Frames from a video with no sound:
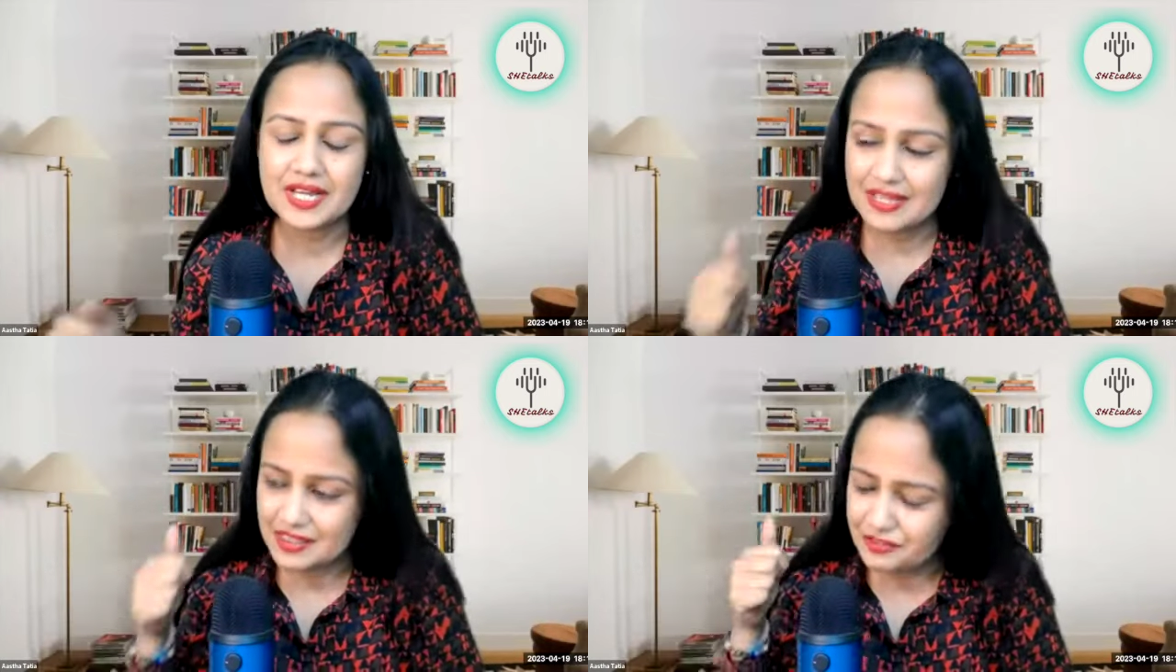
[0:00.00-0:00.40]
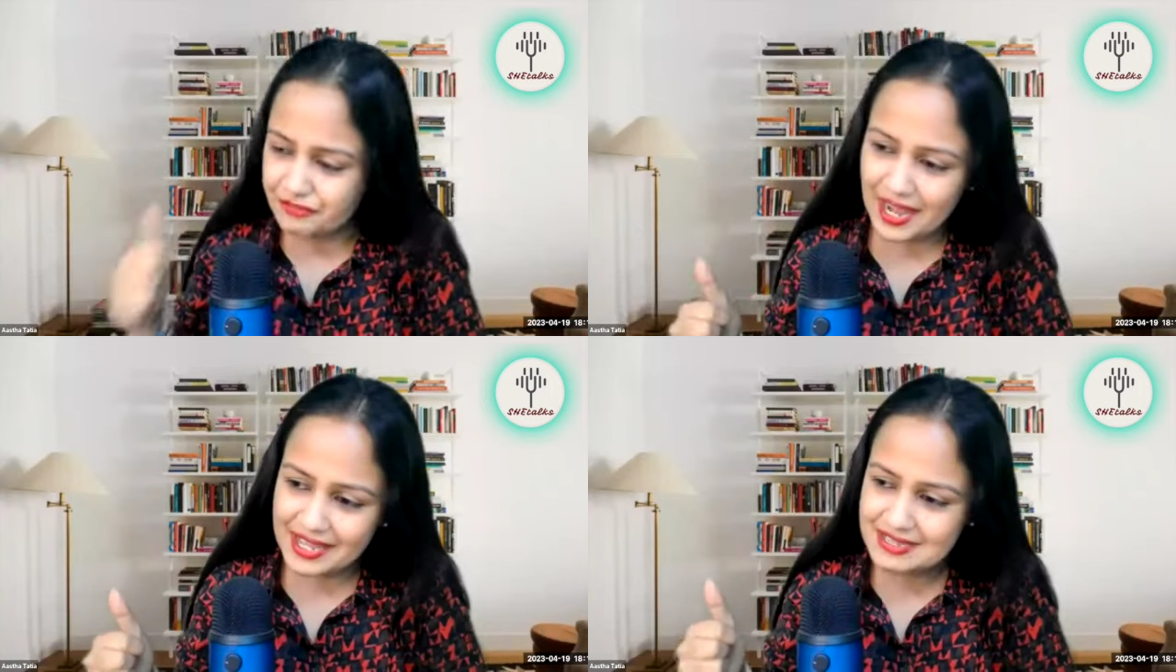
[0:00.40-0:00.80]
The
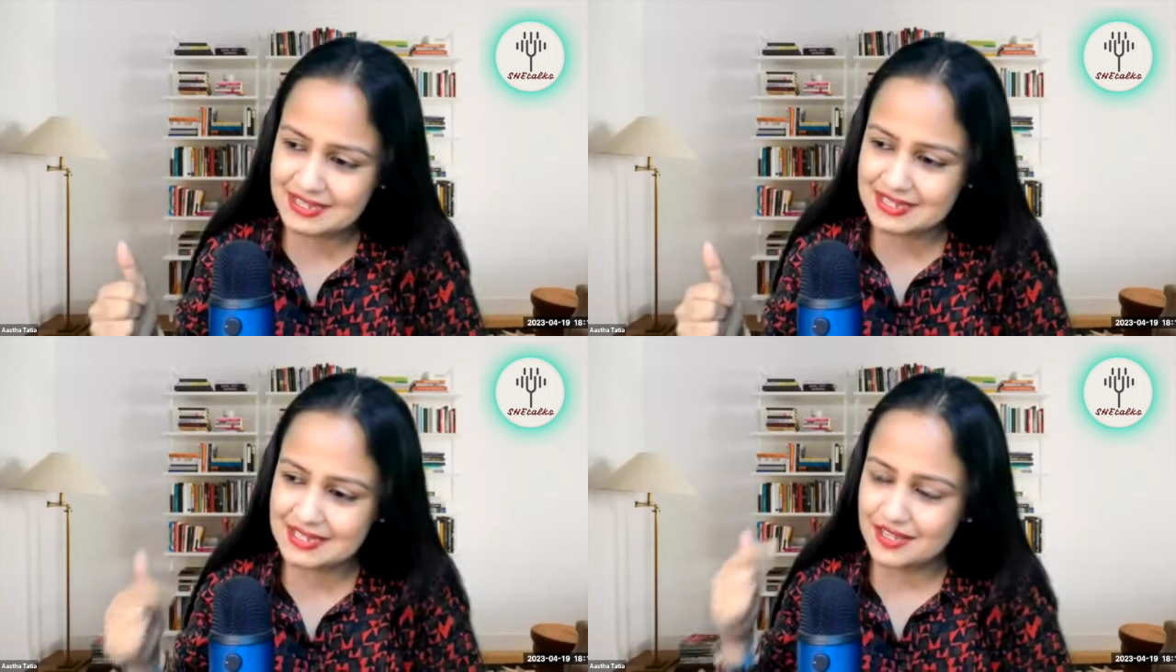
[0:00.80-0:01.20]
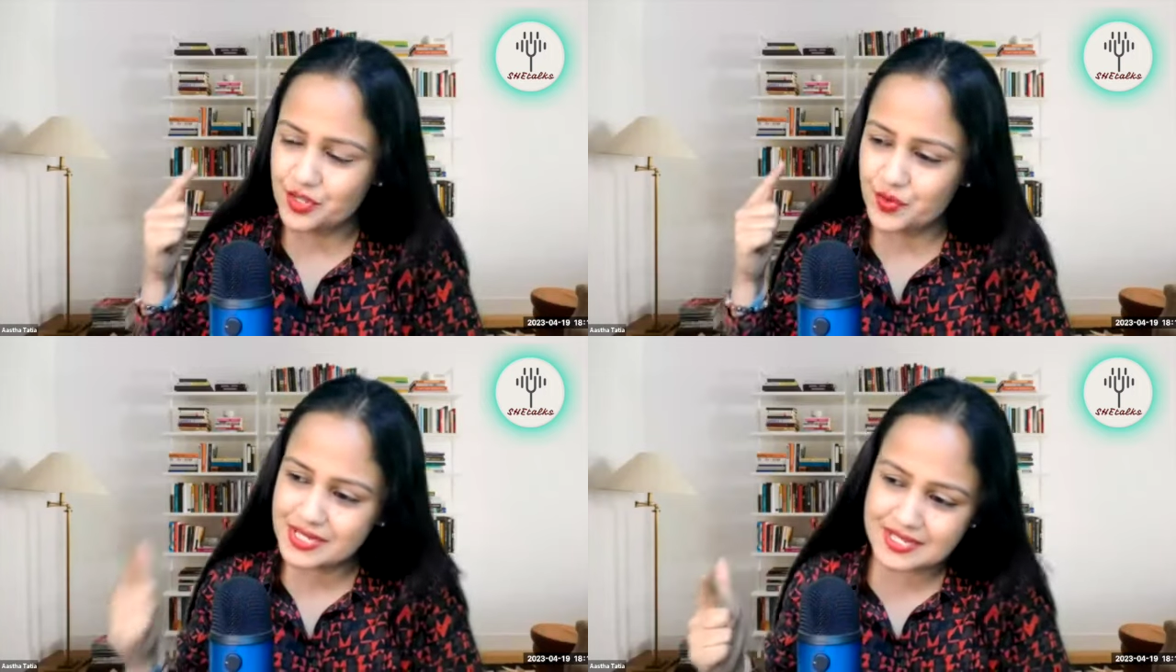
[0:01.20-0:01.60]
fights, the
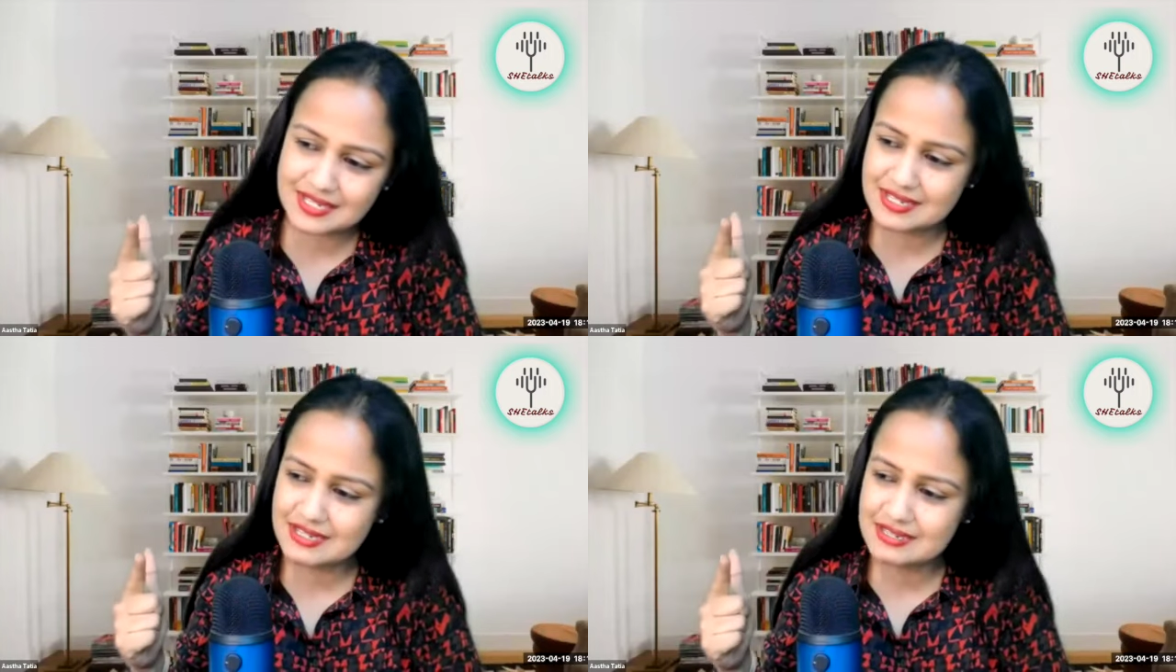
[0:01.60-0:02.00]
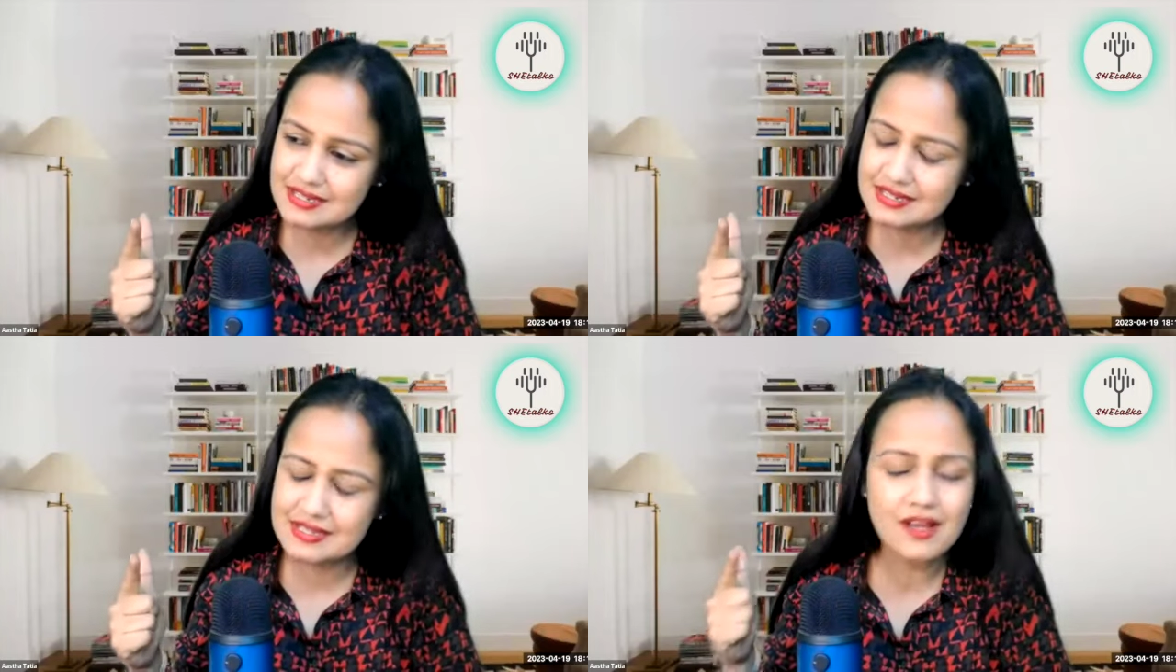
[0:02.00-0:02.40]

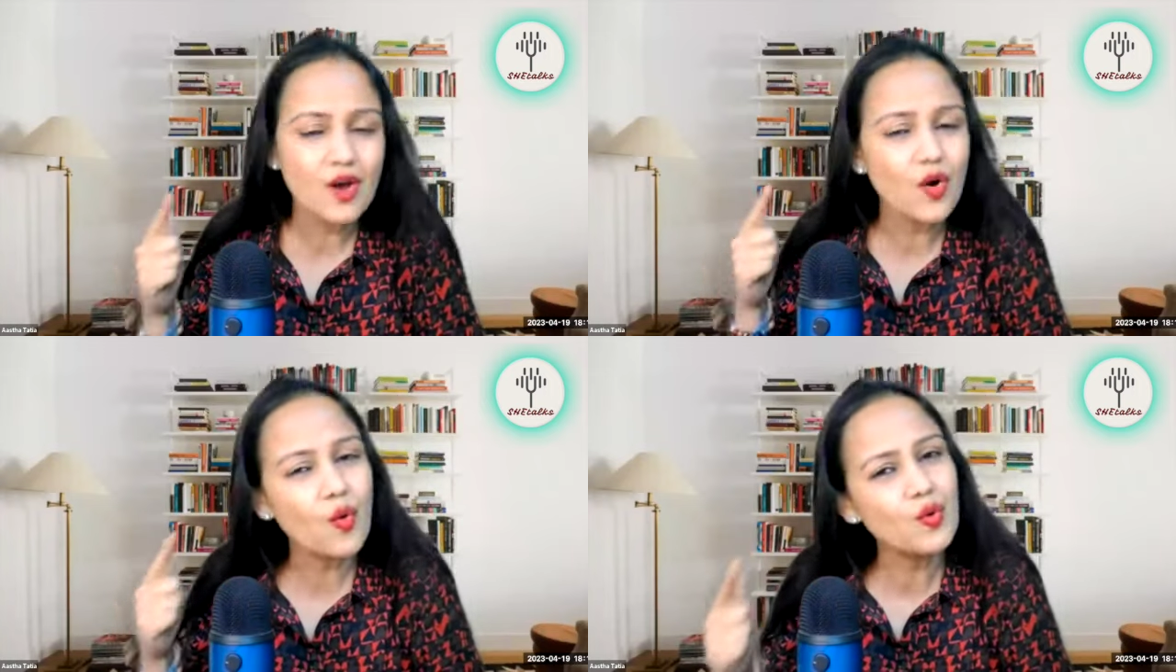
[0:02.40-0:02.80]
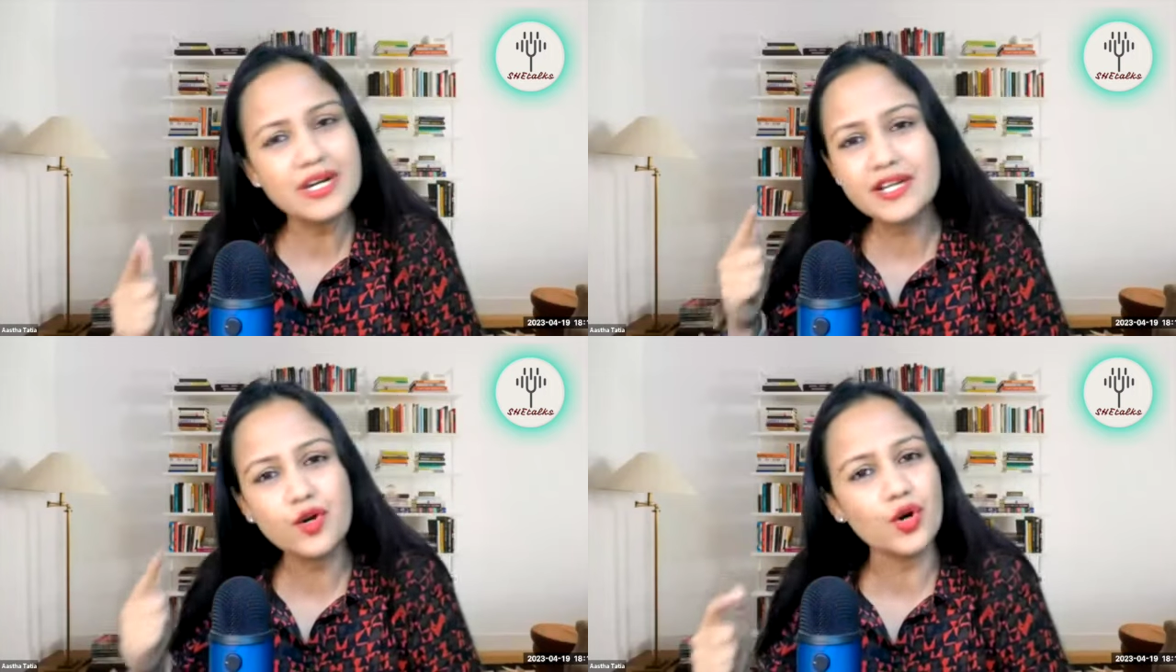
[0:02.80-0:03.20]
resistance
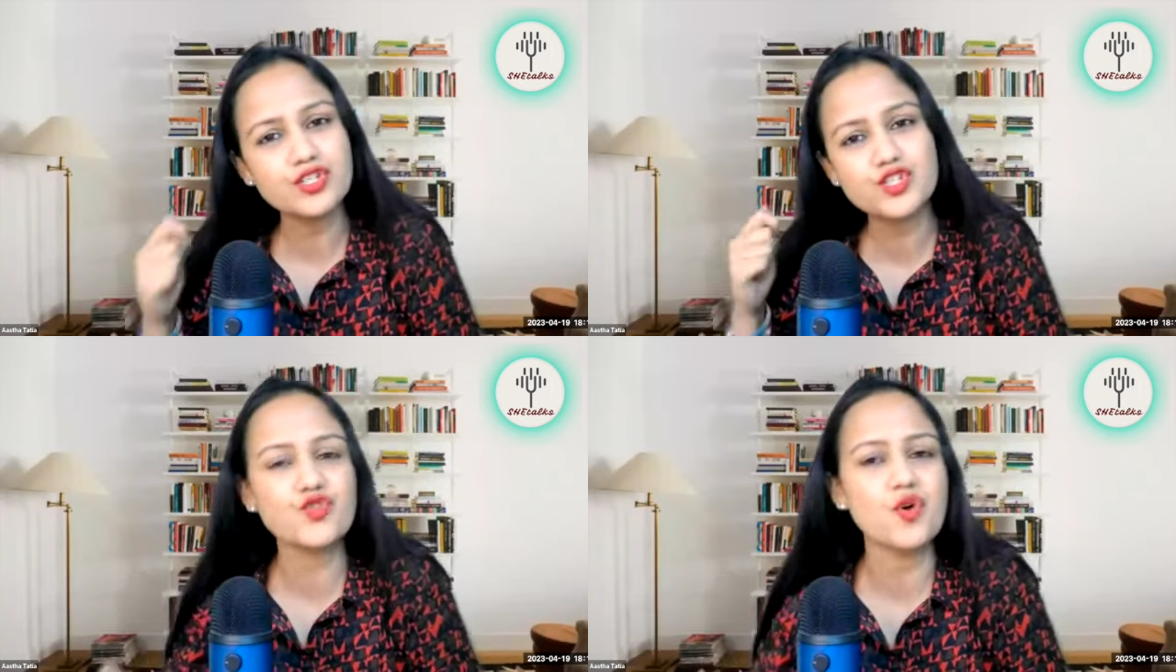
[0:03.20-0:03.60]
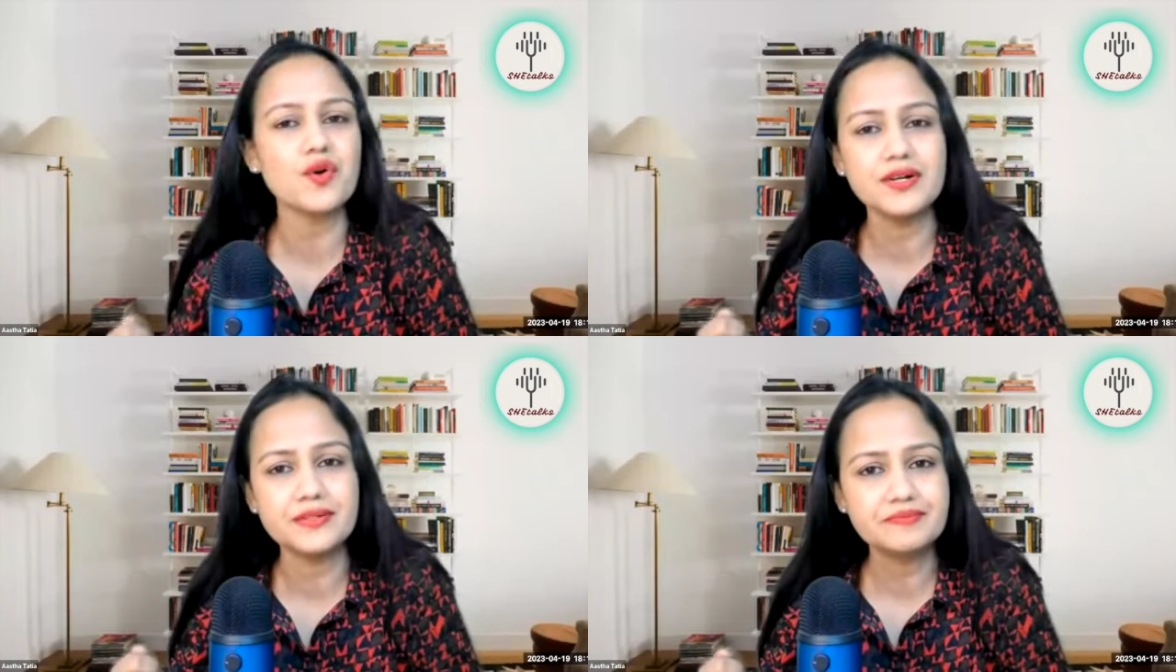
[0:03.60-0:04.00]
only got stronger.